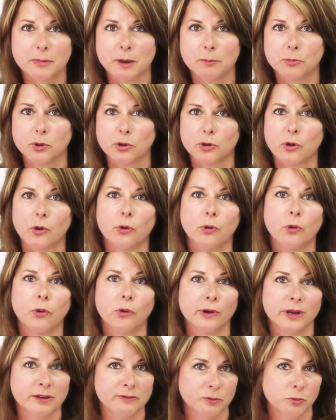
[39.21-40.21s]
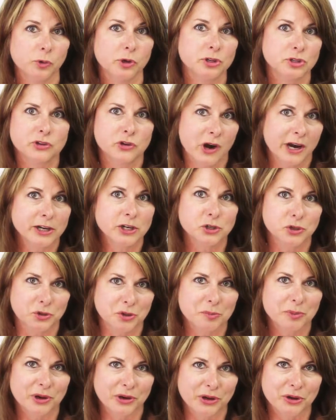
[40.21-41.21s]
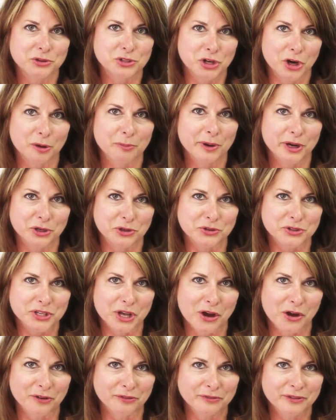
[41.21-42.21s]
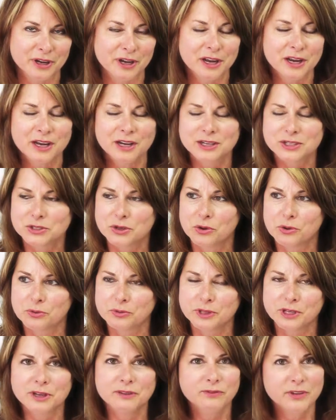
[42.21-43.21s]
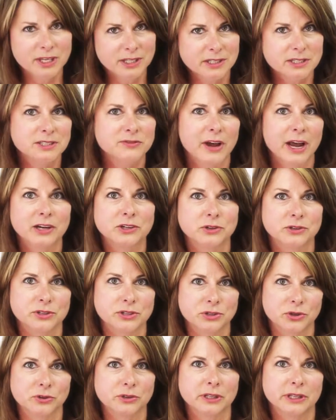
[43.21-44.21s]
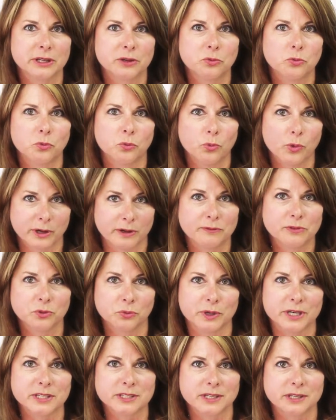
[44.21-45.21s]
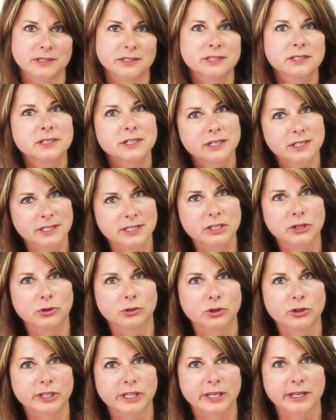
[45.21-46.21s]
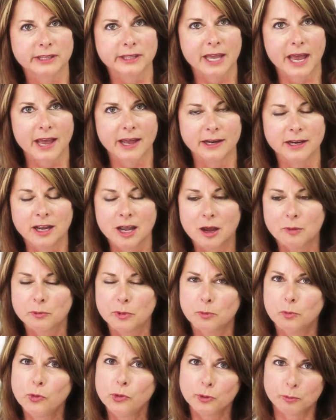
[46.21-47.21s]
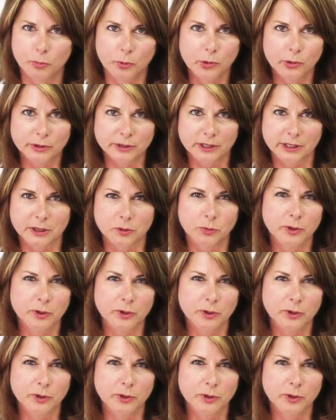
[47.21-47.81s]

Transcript: member, or even worse, try to do the perio chart by yourself. So the convenience factor is certainly one of the reasons to consider looking at that. But more importantly,